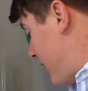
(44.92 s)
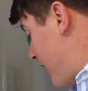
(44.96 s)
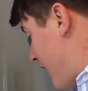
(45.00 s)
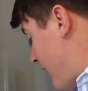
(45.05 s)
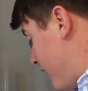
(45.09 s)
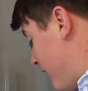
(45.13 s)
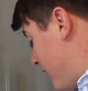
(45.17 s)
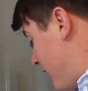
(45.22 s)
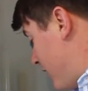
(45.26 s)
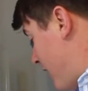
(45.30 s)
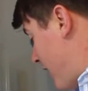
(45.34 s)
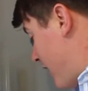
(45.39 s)

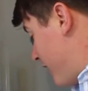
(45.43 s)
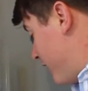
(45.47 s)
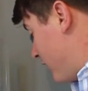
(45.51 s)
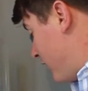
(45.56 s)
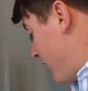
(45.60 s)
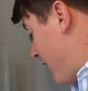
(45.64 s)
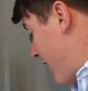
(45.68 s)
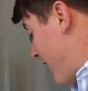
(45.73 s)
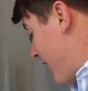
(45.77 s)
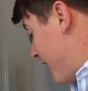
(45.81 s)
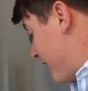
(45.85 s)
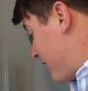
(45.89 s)
have a have a
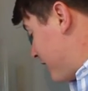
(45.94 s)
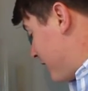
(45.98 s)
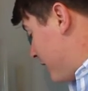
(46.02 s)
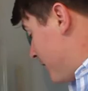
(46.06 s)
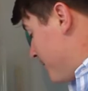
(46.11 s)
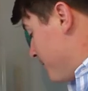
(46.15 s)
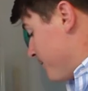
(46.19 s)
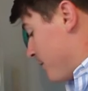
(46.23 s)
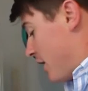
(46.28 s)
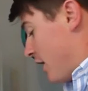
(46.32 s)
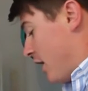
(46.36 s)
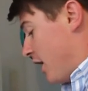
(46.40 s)
glass.
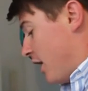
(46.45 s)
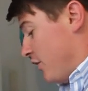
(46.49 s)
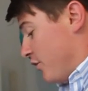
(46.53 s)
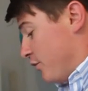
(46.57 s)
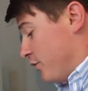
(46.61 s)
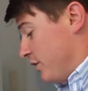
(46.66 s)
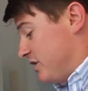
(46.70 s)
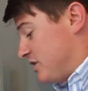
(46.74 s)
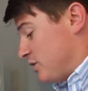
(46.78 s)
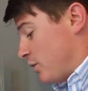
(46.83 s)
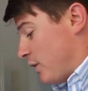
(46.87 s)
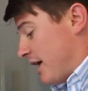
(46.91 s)
Uh, the
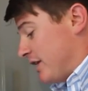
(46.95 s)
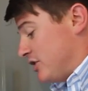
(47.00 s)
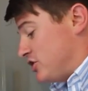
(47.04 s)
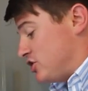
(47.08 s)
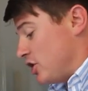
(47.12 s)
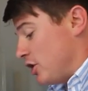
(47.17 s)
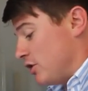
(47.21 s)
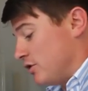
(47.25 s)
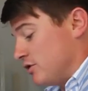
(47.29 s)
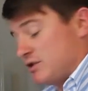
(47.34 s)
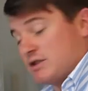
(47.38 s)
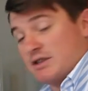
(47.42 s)
reason why I
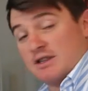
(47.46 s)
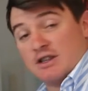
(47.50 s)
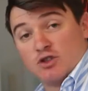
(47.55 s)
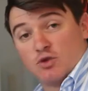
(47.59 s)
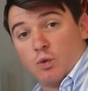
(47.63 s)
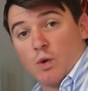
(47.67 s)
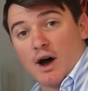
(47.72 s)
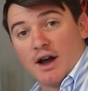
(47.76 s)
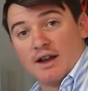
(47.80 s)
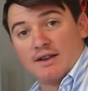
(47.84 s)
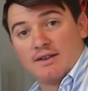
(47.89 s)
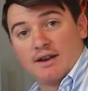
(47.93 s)
chose this
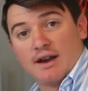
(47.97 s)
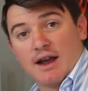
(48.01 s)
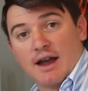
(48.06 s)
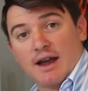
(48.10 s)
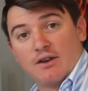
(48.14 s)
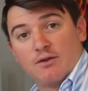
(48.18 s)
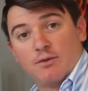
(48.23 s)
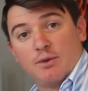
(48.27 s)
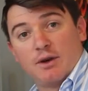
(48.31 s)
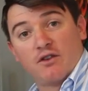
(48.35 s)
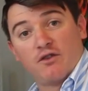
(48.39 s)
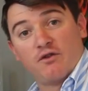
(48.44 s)
wine today
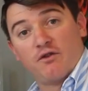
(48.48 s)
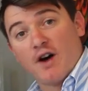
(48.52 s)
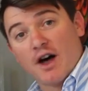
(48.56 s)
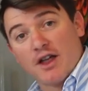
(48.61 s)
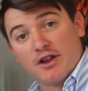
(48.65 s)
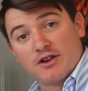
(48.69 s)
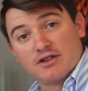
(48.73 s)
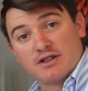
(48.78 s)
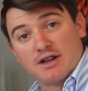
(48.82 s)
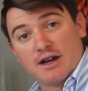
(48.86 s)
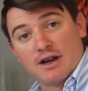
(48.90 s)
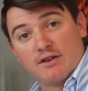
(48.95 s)
is because
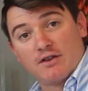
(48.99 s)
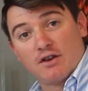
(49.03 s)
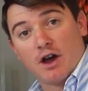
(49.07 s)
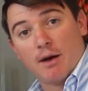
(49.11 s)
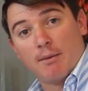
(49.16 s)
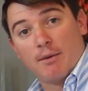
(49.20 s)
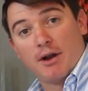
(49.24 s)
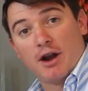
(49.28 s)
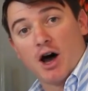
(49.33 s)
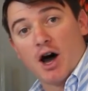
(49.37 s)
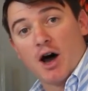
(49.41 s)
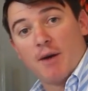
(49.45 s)
Father's Day is
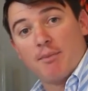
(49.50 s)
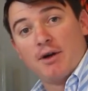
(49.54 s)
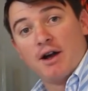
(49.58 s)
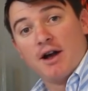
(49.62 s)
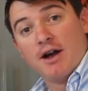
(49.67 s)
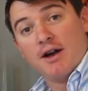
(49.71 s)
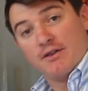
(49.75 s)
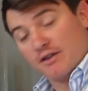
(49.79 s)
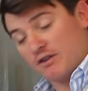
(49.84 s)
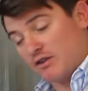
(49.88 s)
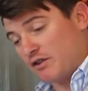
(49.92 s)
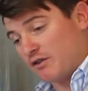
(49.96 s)
coming up.
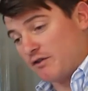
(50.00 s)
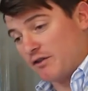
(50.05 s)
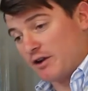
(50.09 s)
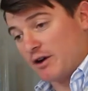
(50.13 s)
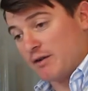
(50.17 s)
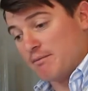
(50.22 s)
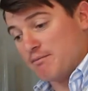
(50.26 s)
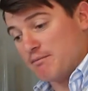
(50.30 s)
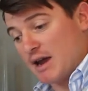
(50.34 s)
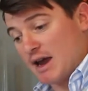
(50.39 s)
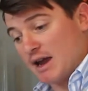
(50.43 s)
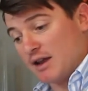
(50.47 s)
This is a very
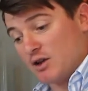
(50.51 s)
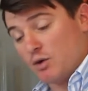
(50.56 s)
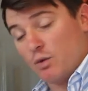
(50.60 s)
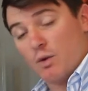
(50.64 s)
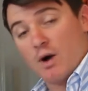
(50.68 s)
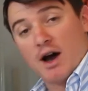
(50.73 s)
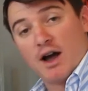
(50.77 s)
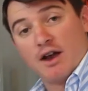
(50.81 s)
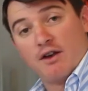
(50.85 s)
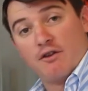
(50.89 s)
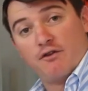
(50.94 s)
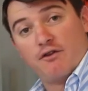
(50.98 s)
manly
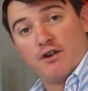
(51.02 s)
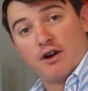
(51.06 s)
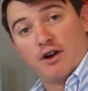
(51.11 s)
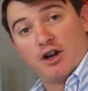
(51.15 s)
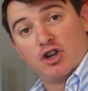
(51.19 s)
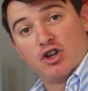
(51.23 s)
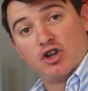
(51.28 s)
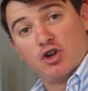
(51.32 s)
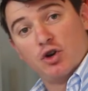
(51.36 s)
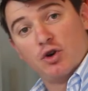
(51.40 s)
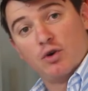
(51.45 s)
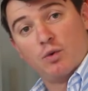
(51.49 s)
wine,
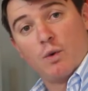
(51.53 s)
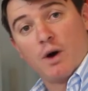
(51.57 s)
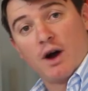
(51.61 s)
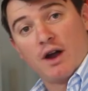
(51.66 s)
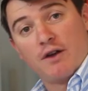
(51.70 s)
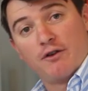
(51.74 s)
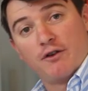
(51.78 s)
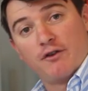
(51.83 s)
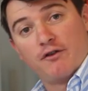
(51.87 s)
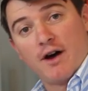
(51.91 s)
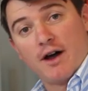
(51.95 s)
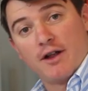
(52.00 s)
very good wine
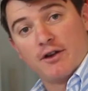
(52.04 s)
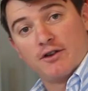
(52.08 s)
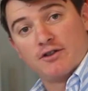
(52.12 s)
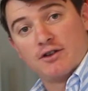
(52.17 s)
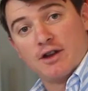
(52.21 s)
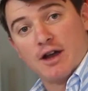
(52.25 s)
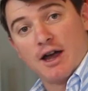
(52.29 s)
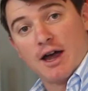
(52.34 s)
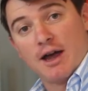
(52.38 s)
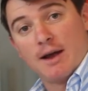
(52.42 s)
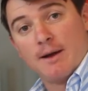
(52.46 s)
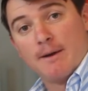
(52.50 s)
for Father's
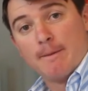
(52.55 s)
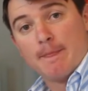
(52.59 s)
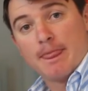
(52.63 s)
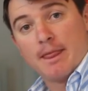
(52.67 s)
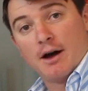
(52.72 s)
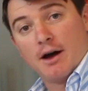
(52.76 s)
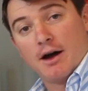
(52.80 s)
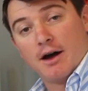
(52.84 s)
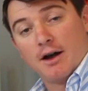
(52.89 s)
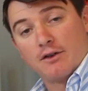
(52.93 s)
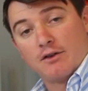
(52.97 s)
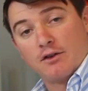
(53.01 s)
Day.
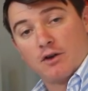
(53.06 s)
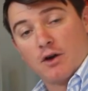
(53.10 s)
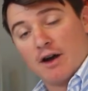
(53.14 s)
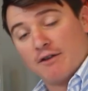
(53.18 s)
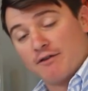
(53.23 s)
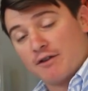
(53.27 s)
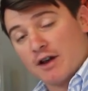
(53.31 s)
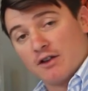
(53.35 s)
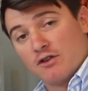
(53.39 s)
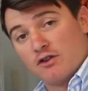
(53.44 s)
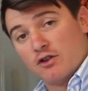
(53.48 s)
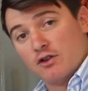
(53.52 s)
Uh, so I've
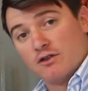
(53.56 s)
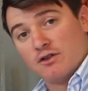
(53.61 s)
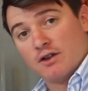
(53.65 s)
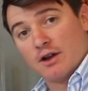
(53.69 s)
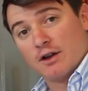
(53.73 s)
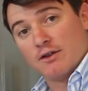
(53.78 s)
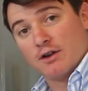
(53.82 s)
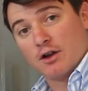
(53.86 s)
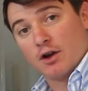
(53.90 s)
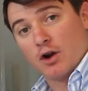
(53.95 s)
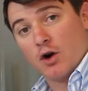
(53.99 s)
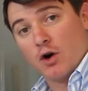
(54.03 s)
got two
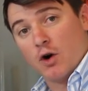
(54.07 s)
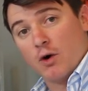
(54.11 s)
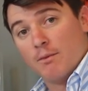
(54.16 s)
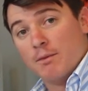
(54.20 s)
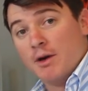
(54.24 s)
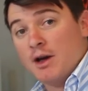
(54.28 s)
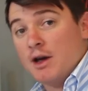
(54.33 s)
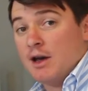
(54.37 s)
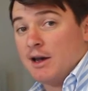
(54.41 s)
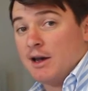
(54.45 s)
sons at home.